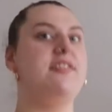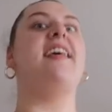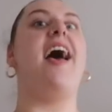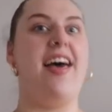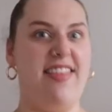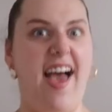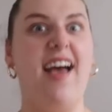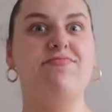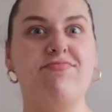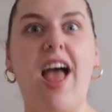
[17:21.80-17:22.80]
there's hair there,
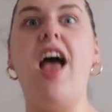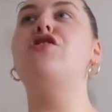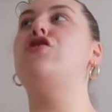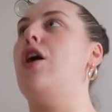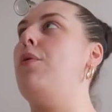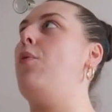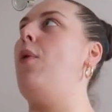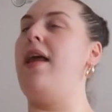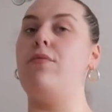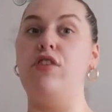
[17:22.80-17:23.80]
so when I'm